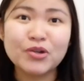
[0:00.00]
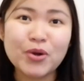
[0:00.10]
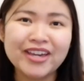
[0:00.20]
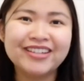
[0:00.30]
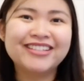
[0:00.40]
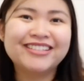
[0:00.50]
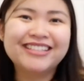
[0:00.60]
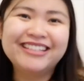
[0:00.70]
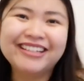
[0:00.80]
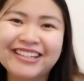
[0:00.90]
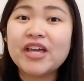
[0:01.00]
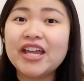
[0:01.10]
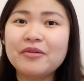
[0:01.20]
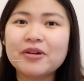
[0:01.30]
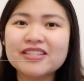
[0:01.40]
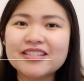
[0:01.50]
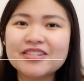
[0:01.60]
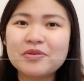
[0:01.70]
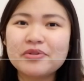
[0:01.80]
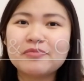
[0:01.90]
Okay. Anyways,
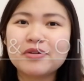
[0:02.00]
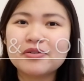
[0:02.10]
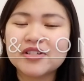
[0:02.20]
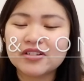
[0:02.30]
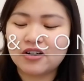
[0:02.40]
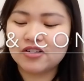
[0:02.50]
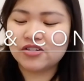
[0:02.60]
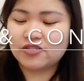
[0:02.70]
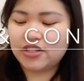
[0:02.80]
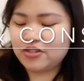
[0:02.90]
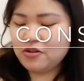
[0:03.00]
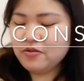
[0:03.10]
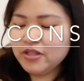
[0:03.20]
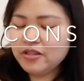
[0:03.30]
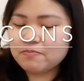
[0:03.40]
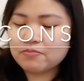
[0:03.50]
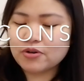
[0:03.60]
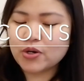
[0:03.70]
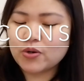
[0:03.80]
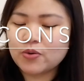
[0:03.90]
let's go with the pros and cons. So let's go with the
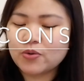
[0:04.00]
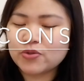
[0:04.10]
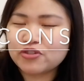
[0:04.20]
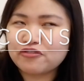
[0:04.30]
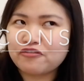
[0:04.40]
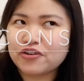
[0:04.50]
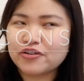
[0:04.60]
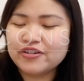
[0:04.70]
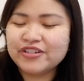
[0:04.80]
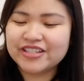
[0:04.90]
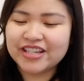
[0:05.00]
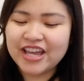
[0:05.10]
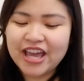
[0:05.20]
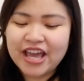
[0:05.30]
pros first.